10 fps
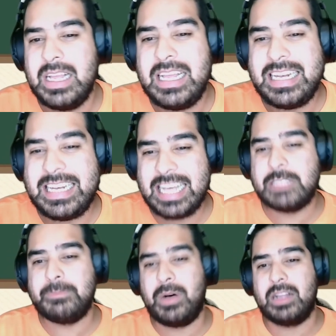
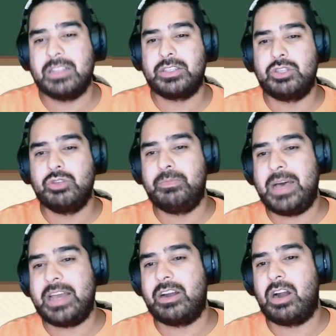Nest Balls do
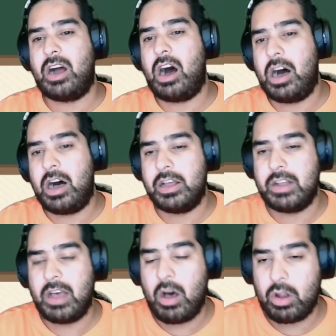better
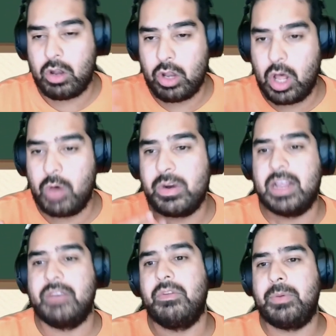on lower
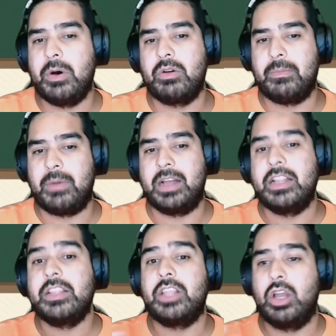level Pokemon.
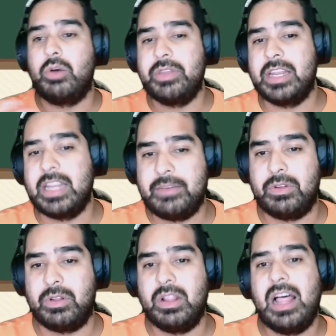The lower the
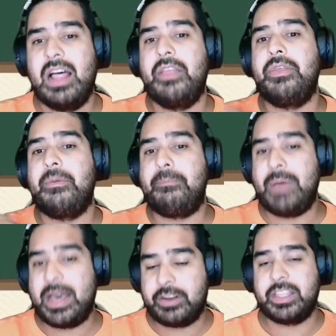level, the
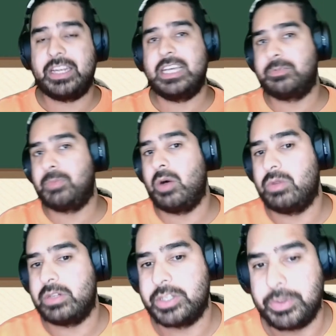better the Nest Ball
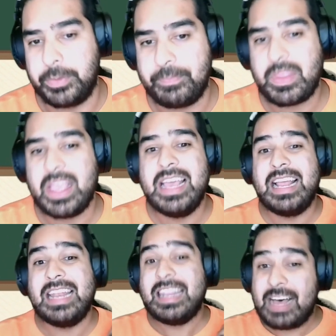will do.
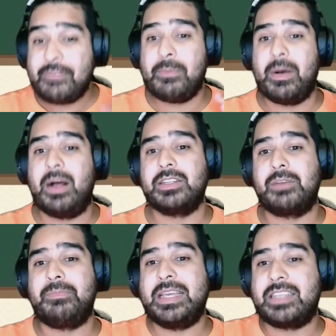Level Balls are
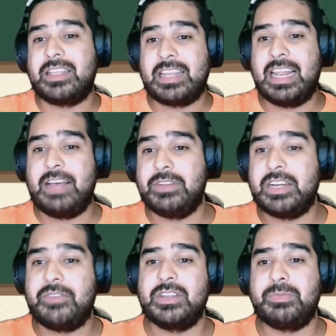based on the level
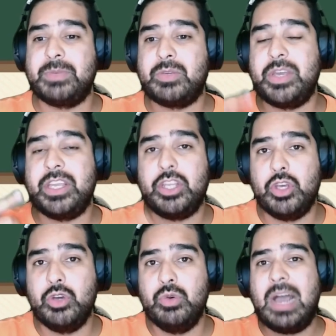difference between
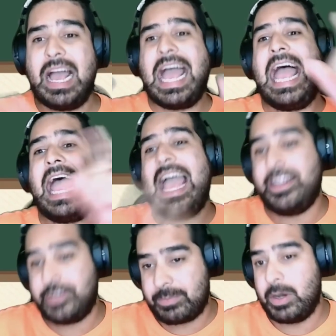you
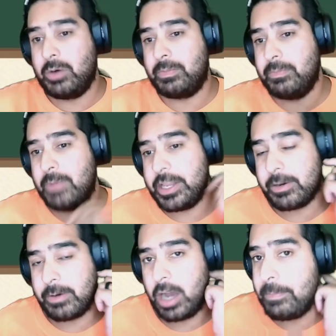and
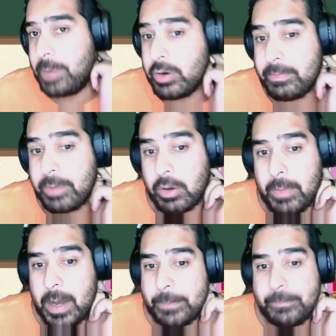your opponent Pokemon.